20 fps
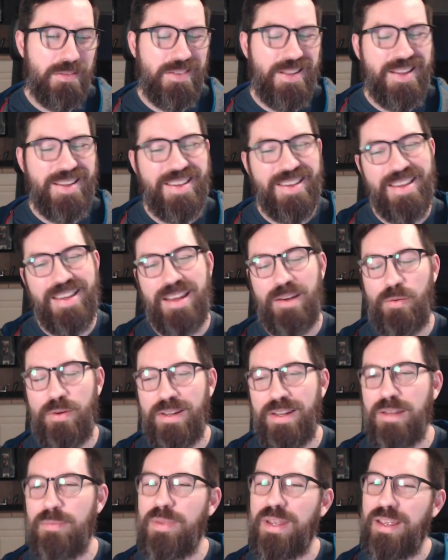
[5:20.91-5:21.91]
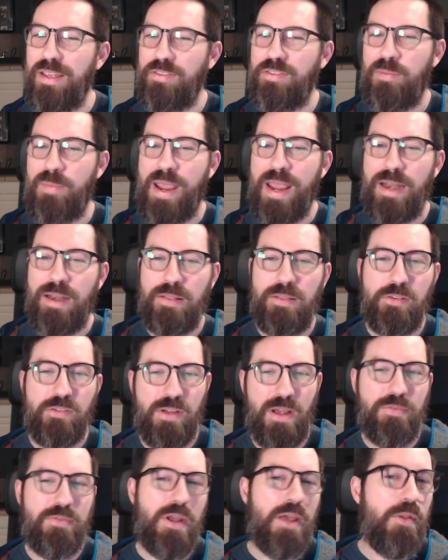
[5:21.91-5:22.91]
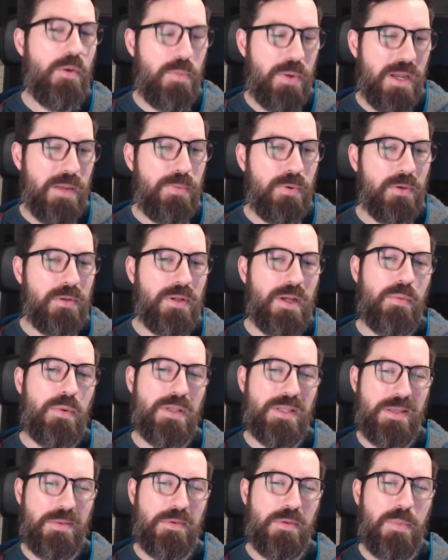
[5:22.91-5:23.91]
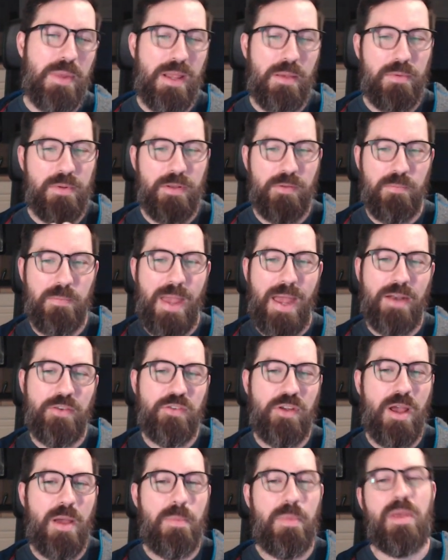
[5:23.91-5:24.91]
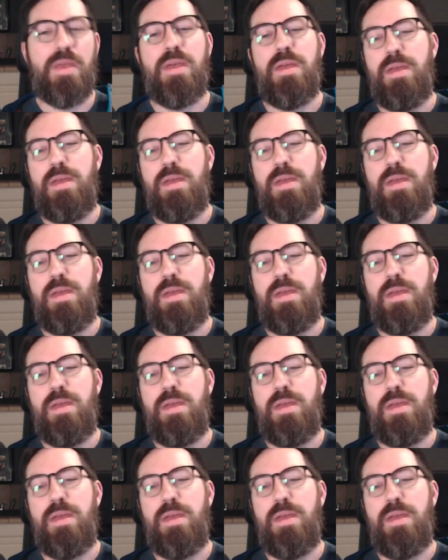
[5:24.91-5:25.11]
Like really, because I'm handing this off to other people, I want them to be able to match up